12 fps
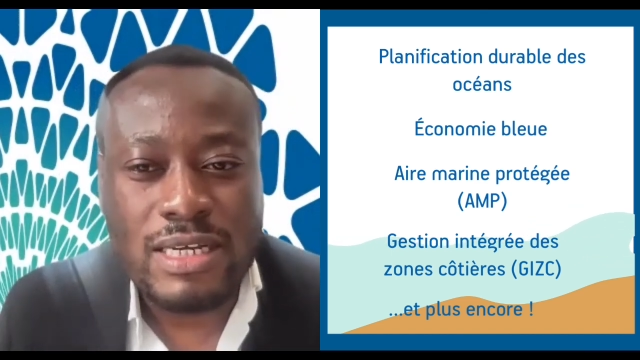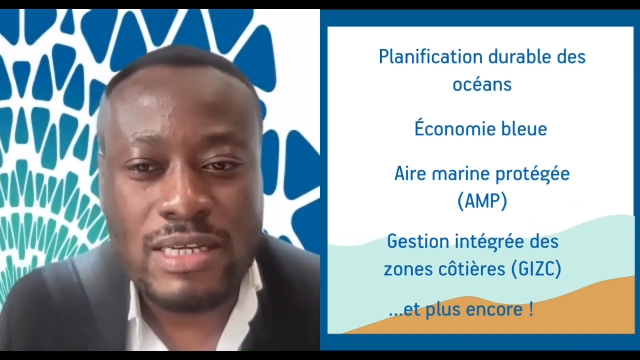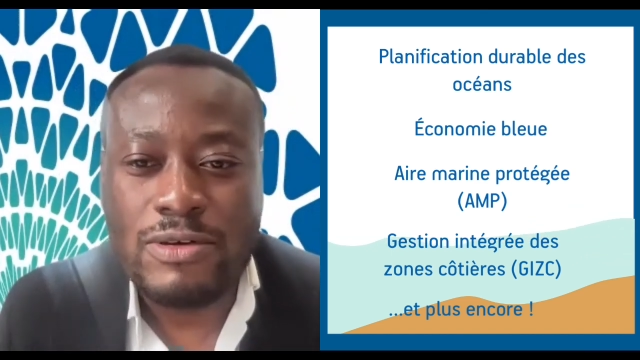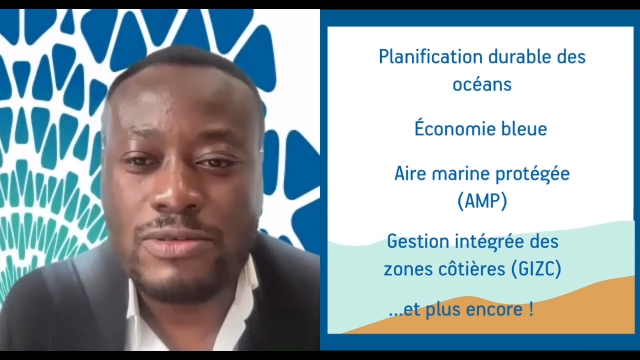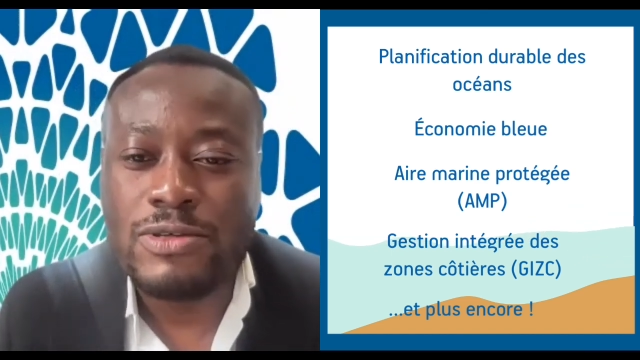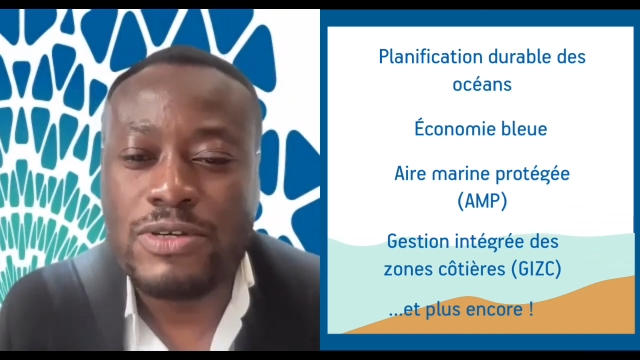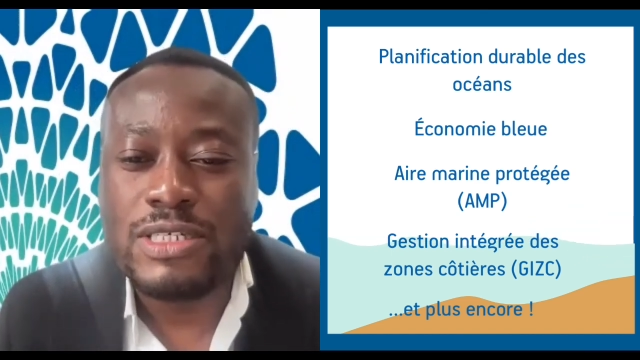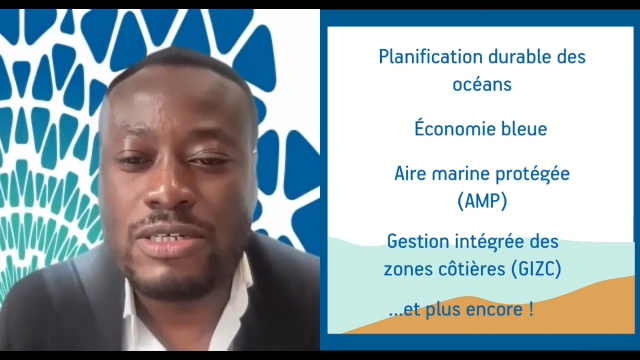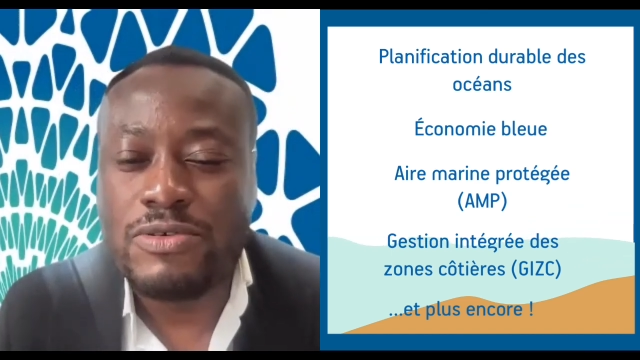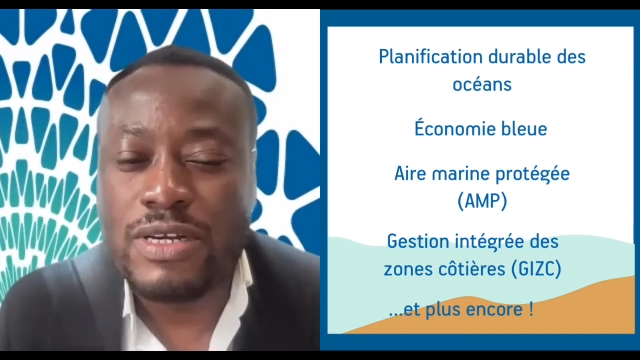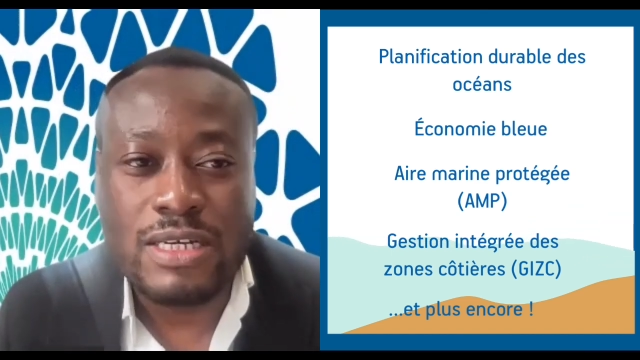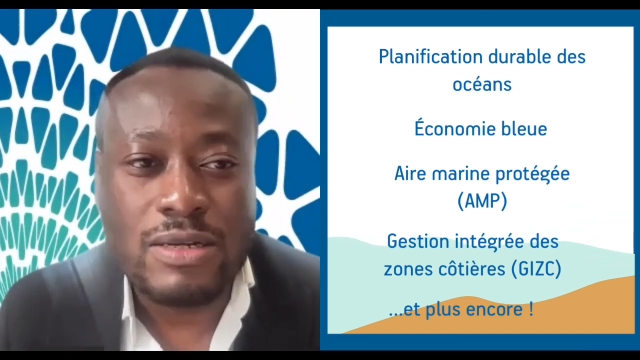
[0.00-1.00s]
and also
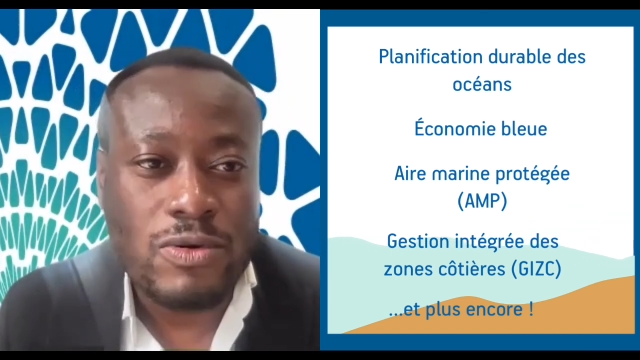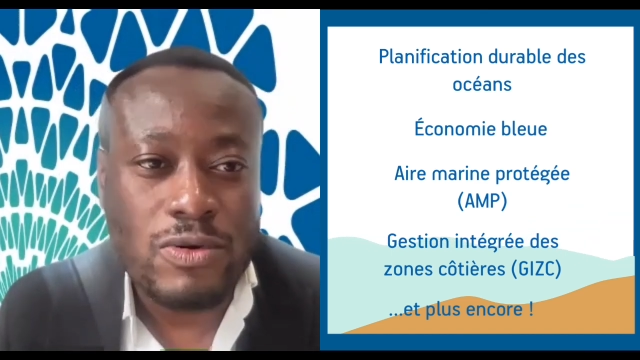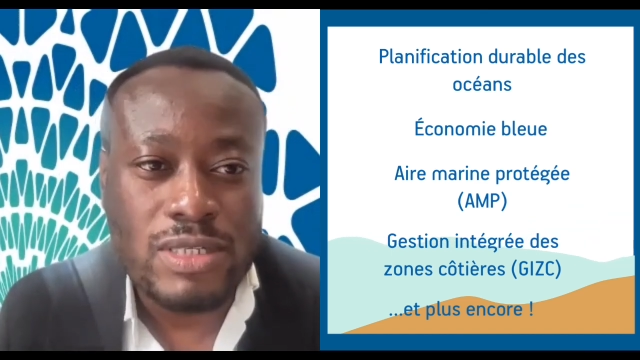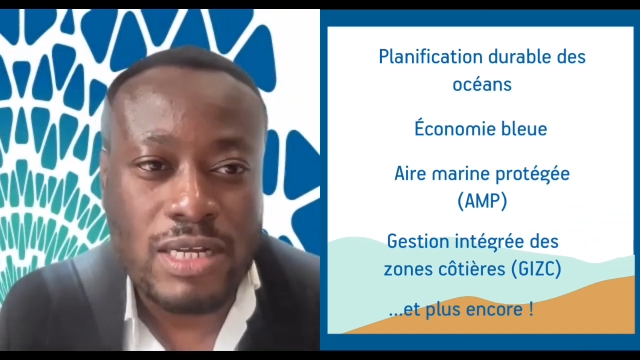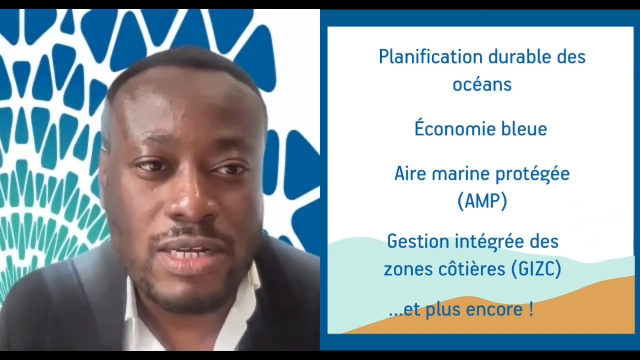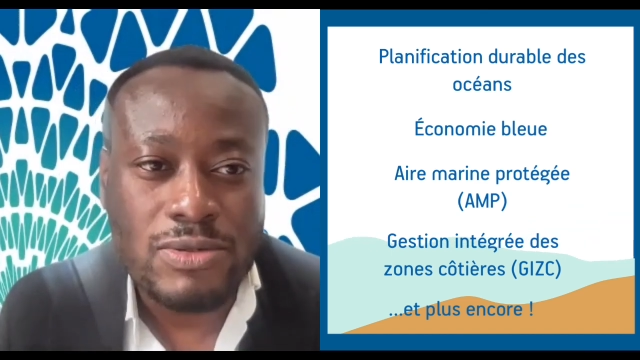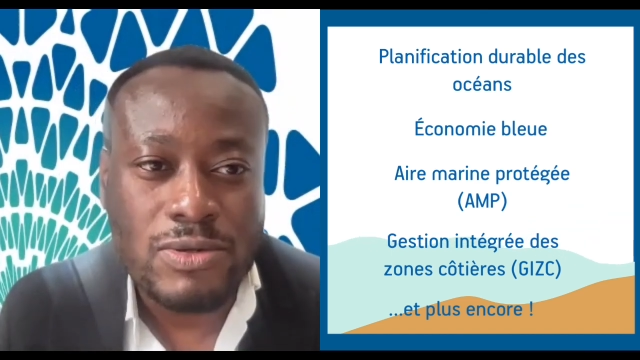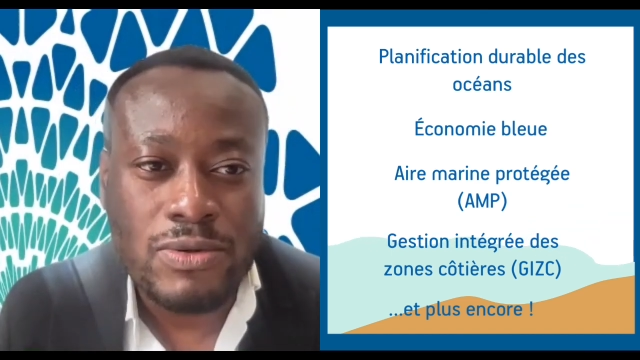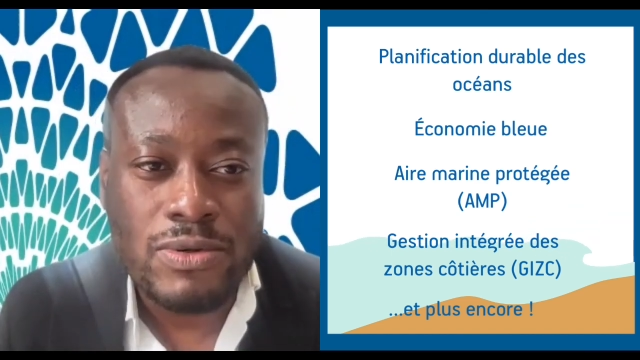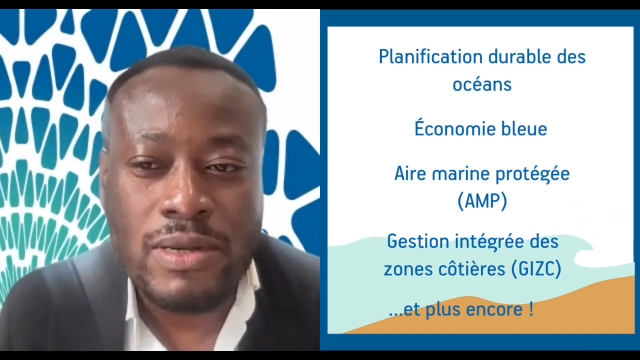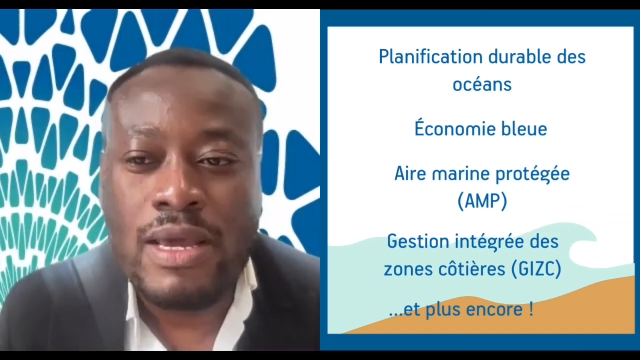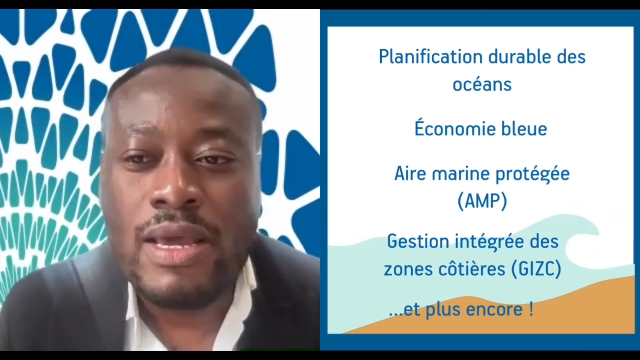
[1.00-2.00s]
integrated coastal zone